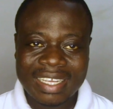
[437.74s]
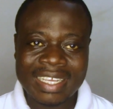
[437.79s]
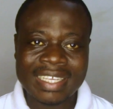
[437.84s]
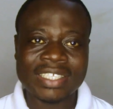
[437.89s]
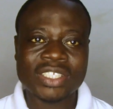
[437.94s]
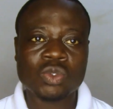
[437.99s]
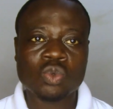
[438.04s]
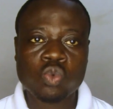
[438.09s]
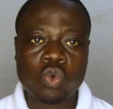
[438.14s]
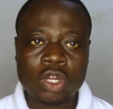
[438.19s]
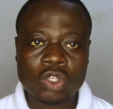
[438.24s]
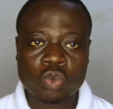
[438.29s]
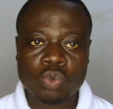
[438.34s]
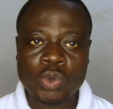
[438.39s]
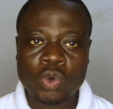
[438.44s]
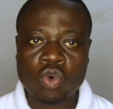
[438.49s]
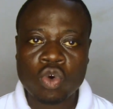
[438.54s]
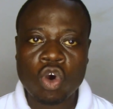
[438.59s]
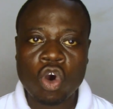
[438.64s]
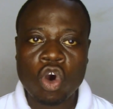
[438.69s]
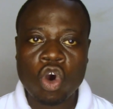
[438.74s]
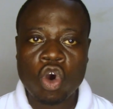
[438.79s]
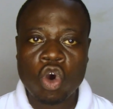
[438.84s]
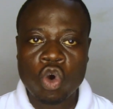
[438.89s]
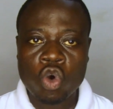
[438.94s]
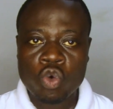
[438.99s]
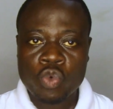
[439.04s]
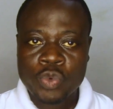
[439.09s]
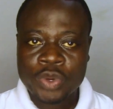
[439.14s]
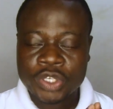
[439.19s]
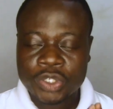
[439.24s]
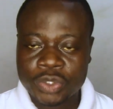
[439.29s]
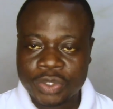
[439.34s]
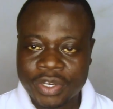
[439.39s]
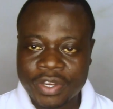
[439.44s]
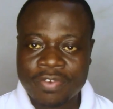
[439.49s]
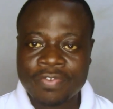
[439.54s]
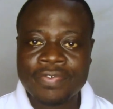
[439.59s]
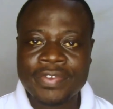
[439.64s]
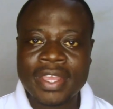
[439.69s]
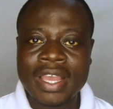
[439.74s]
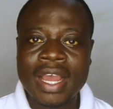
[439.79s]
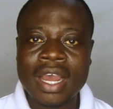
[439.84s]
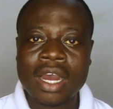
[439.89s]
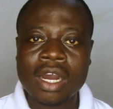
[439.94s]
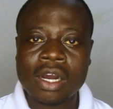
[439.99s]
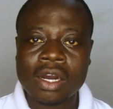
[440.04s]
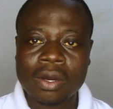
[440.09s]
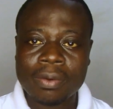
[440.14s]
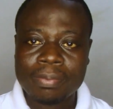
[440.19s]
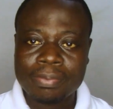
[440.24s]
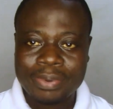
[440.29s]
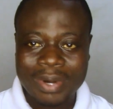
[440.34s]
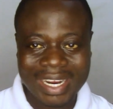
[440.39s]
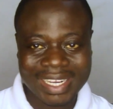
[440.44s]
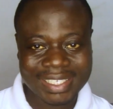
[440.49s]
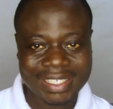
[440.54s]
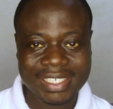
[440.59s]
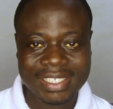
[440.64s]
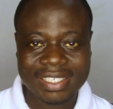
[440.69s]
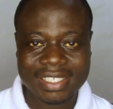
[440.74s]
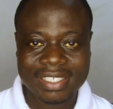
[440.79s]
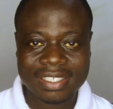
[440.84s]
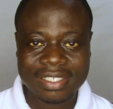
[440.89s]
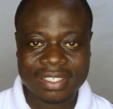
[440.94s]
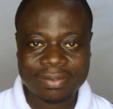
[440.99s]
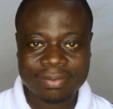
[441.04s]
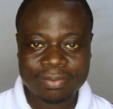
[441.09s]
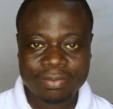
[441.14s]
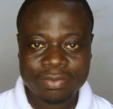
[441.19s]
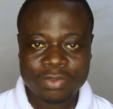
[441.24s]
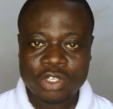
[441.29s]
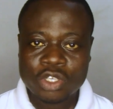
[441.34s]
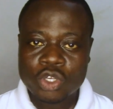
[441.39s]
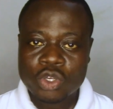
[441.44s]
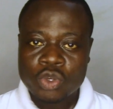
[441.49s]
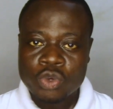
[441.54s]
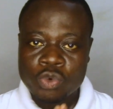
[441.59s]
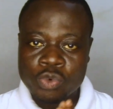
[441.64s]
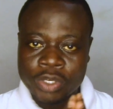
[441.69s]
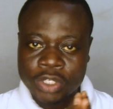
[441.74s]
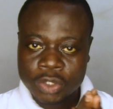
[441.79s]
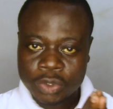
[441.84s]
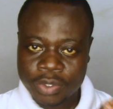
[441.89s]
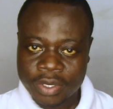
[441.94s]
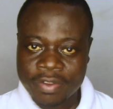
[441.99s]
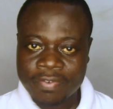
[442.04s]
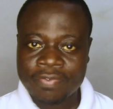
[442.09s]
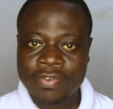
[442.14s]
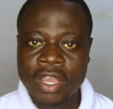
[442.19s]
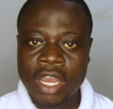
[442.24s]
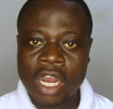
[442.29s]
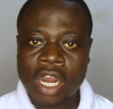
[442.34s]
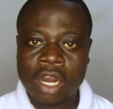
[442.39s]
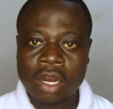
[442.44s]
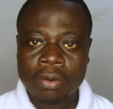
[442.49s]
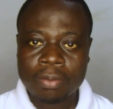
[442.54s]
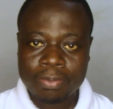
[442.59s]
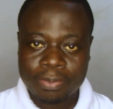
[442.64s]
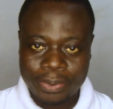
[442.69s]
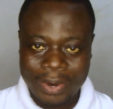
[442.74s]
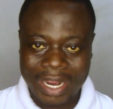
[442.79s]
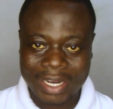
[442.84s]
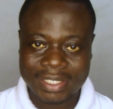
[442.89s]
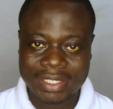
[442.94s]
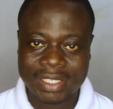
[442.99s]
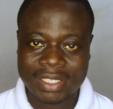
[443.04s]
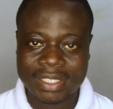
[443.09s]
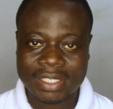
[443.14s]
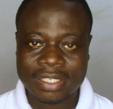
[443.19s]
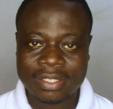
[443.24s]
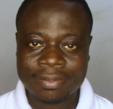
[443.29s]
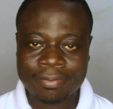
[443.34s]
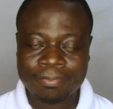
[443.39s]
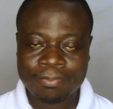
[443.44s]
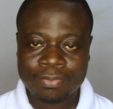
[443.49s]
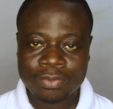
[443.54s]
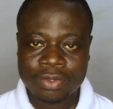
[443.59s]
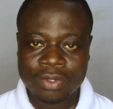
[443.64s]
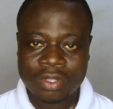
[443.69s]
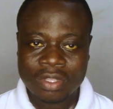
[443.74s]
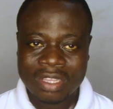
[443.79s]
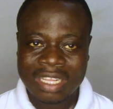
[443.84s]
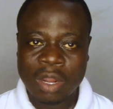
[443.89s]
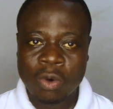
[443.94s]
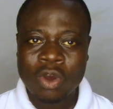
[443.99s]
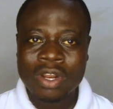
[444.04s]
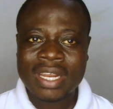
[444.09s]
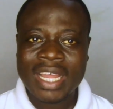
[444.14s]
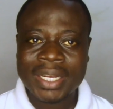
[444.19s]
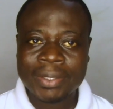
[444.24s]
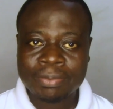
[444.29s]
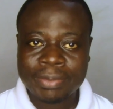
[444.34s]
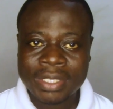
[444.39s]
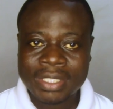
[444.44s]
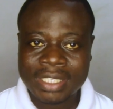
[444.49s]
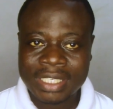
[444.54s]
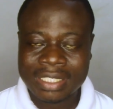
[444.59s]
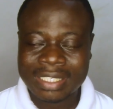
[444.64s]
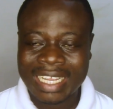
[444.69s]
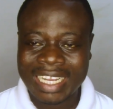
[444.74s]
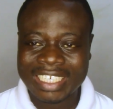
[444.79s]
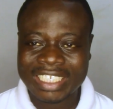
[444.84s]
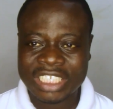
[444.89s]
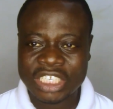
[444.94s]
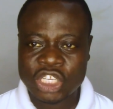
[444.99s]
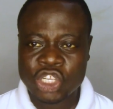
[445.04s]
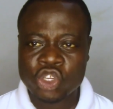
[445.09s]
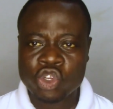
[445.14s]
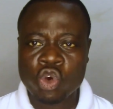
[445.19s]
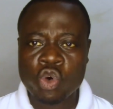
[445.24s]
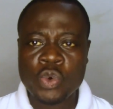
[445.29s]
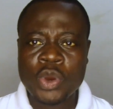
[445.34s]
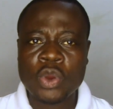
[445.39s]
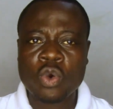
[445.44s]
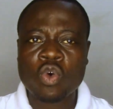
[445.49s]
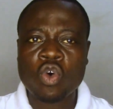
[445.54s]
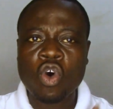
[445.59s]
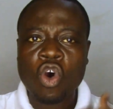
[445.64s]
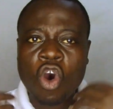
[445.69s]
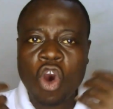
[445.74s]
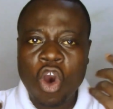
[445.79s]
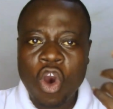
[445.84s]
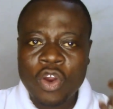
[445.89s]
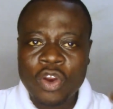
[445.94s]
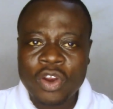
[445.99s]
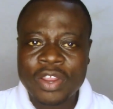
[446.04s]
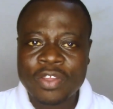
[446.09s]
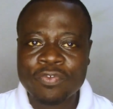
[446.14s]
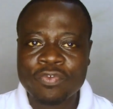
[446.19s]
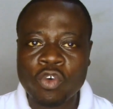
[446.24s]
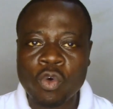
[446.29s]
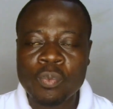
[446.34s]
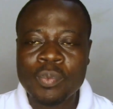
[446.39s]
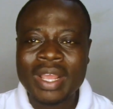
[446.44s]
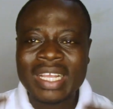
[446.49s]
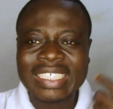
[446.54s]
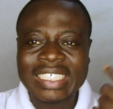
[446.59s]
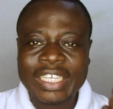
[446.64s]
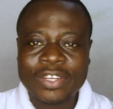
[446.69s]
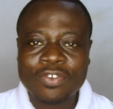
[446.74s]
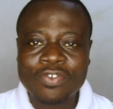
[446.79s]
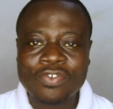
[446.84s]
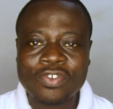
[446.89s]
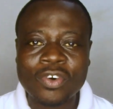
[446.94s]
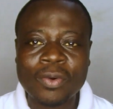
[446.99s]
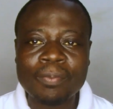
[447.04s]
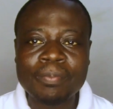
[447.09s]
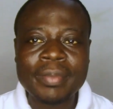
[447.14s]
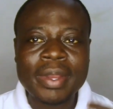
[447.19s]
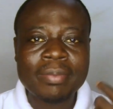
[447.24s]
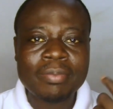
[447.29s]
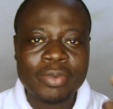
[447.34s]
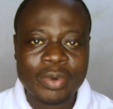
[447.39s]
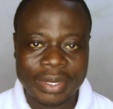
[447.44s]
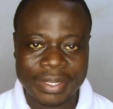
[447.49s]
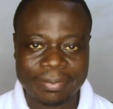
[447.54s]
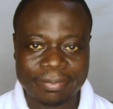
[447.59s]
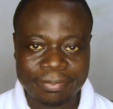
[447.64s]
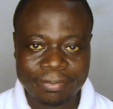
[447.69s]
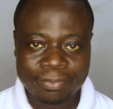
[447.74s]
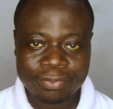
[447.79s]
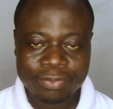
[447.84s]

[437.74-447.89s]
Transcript: is what we call retrieval practice. Retrieval practice. Now what that means is that you recall information from memory.